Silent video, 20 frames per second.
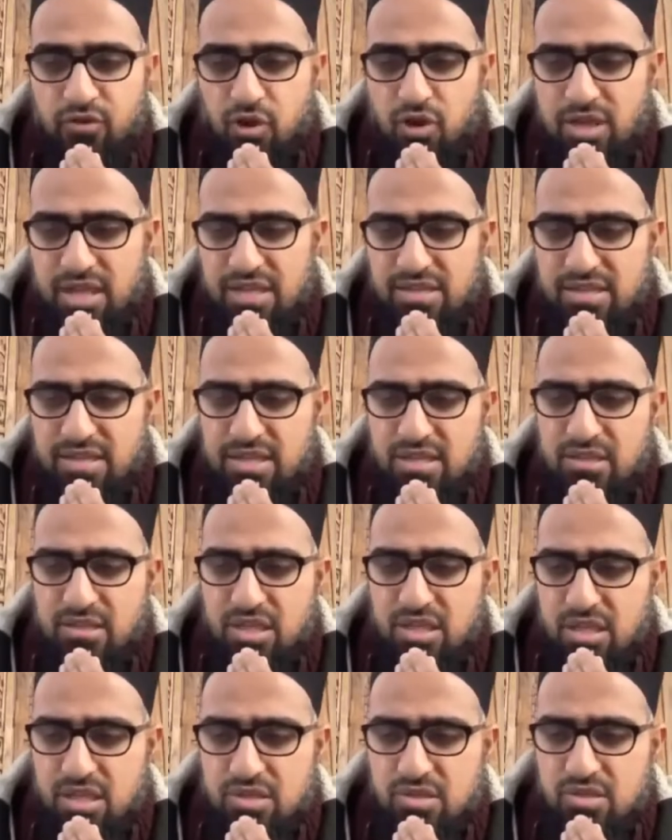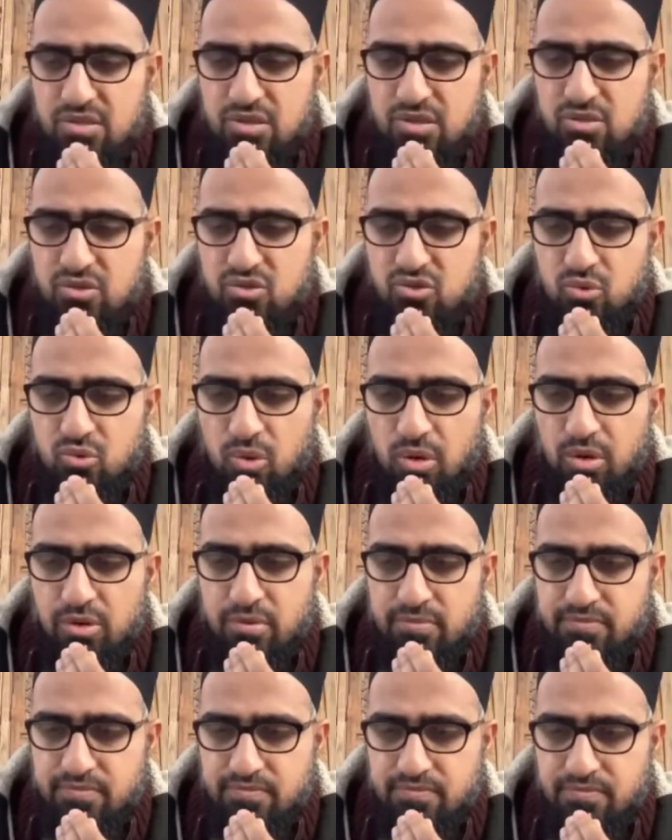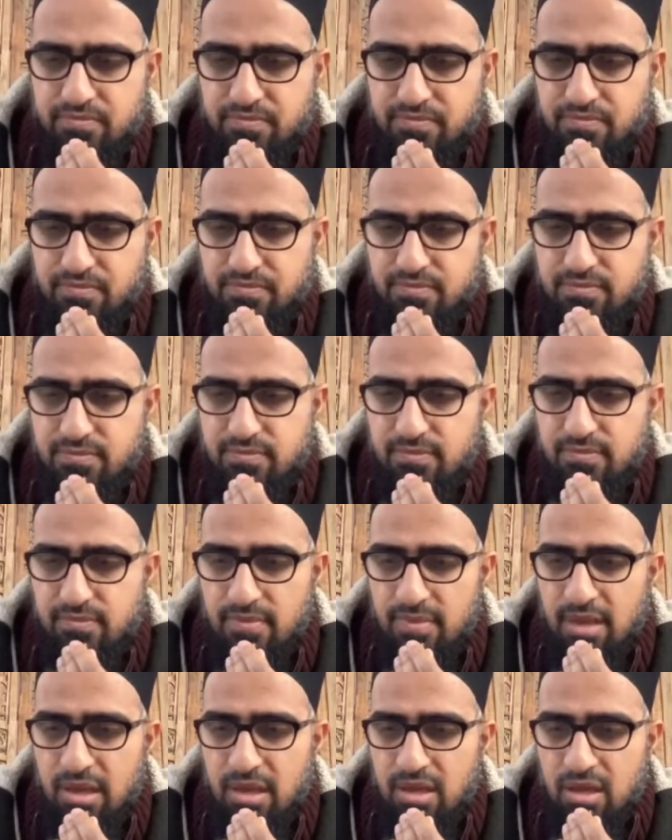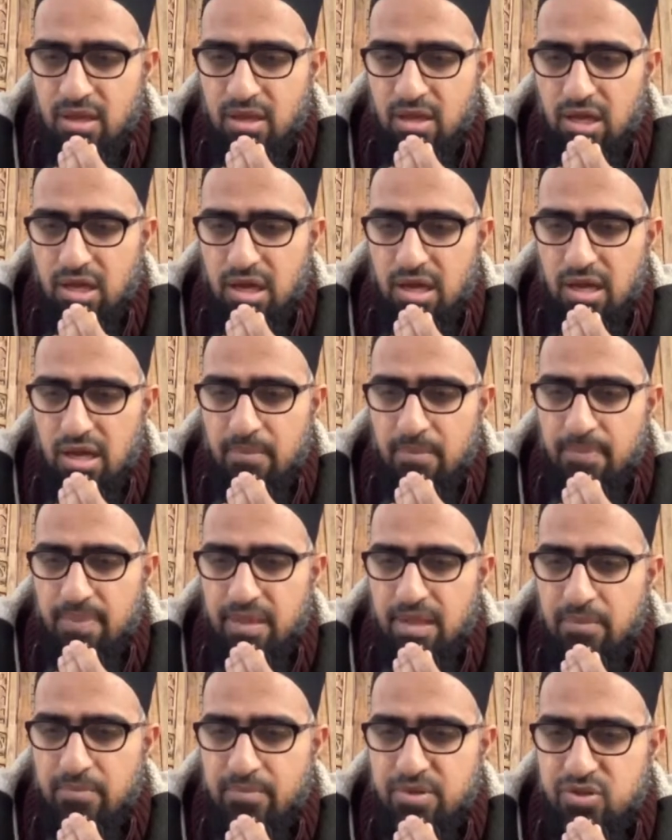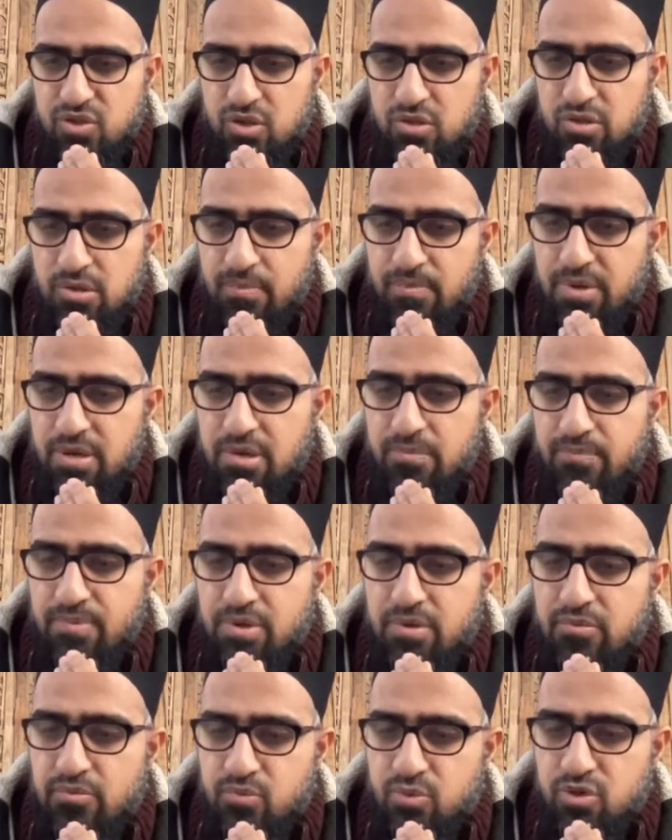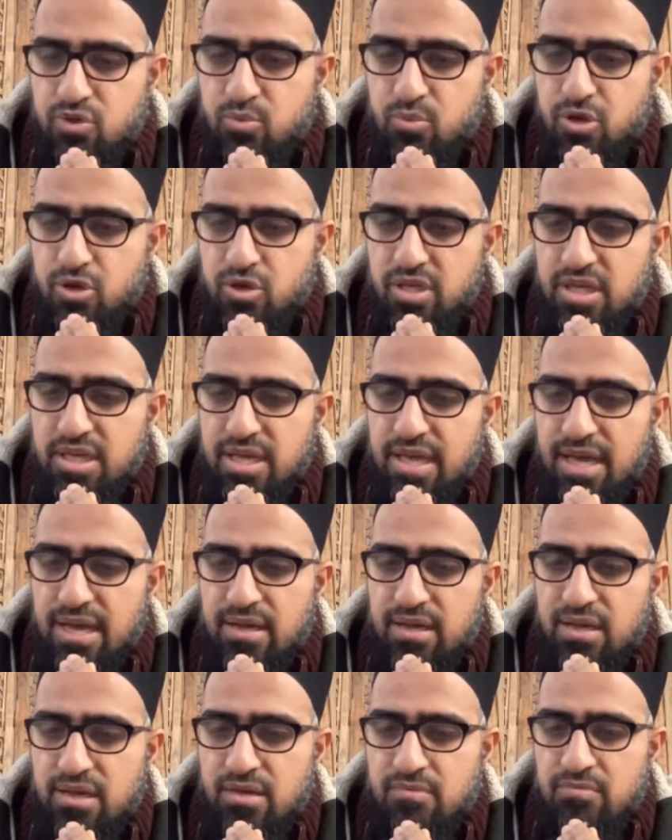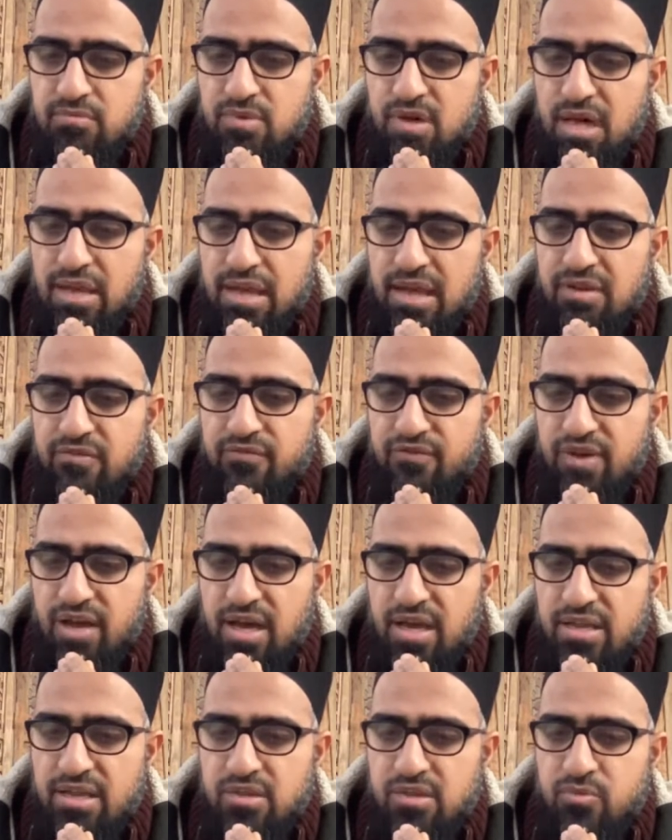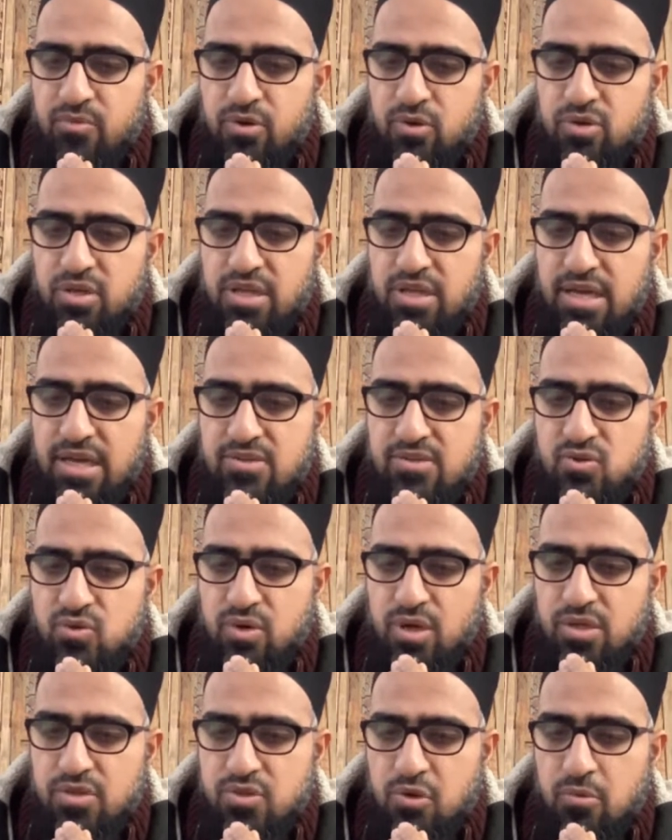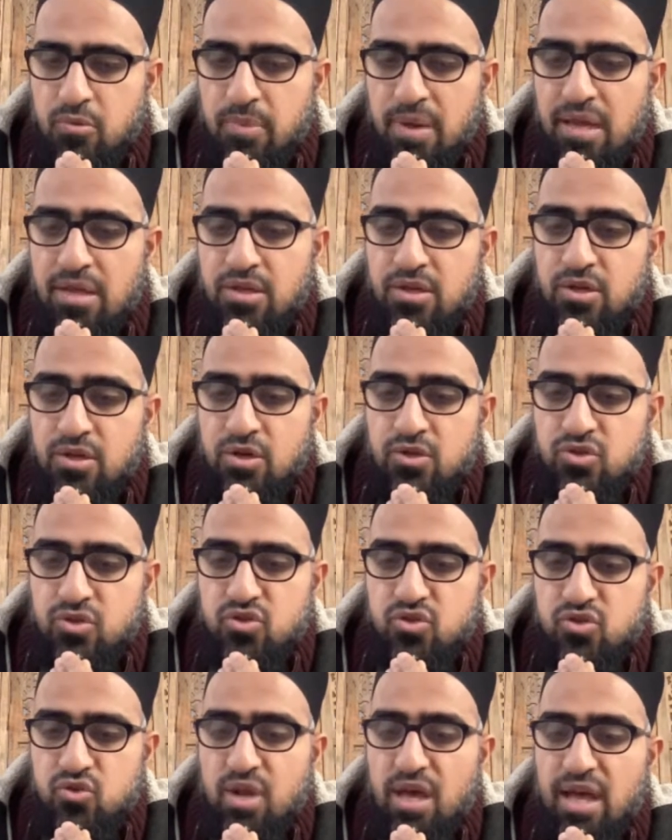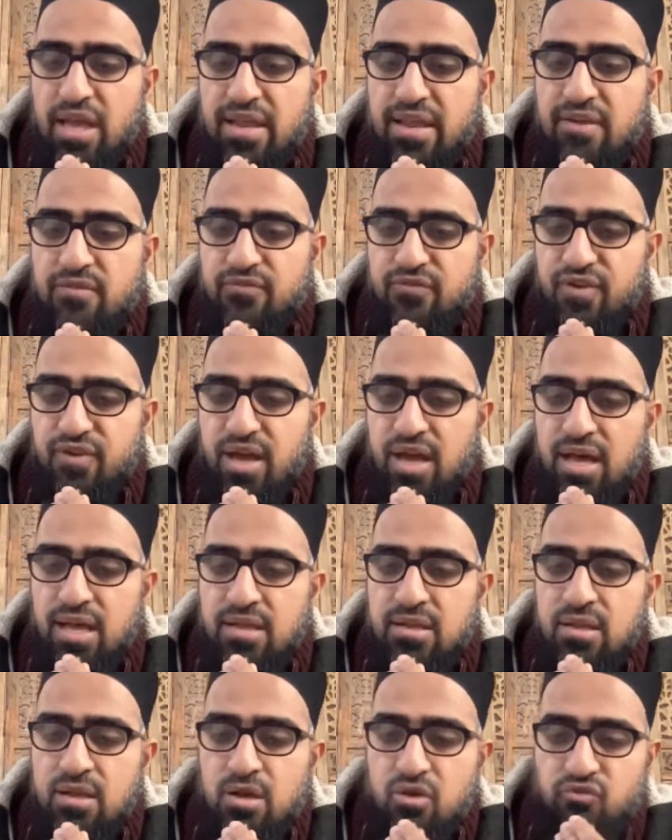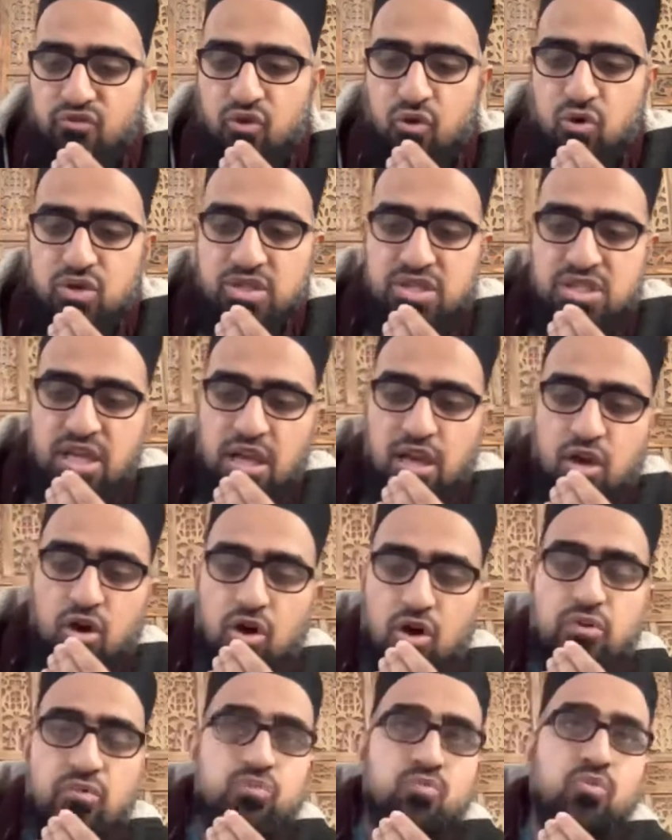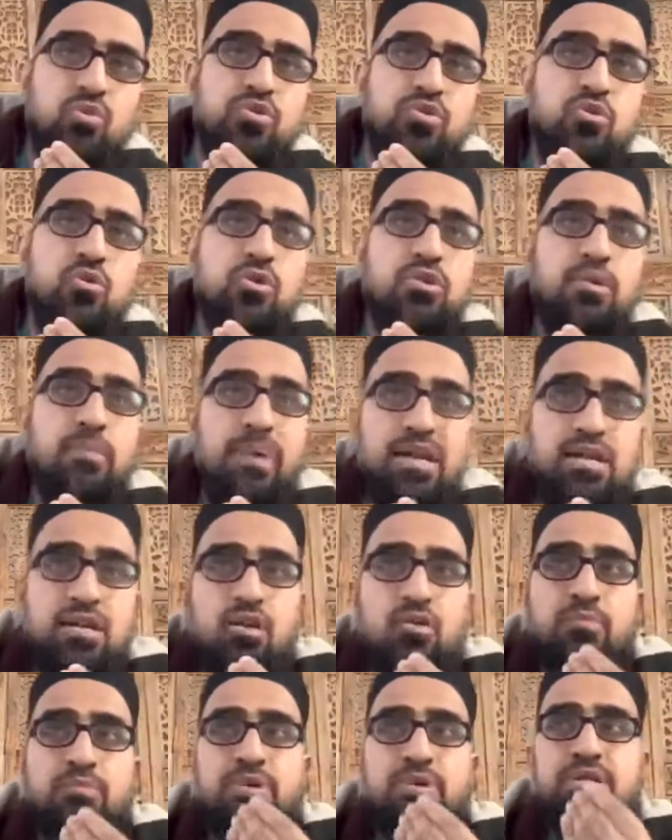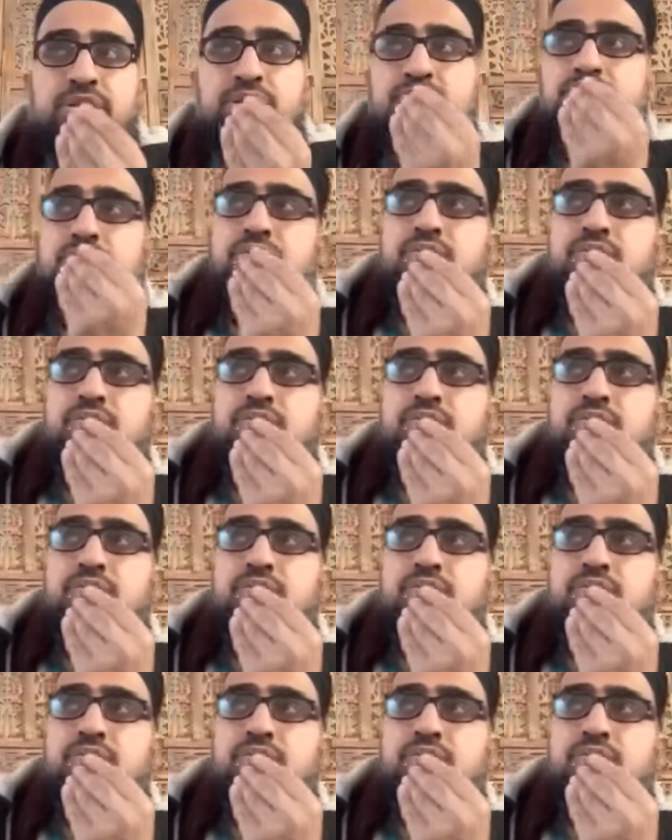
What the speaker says: you look at these surah, we're looking at Al-Anfal, and then we're looking at Surah At-Tawbah. So Surah Al-Anfal focuses a lot on what they call the Battle of Badr.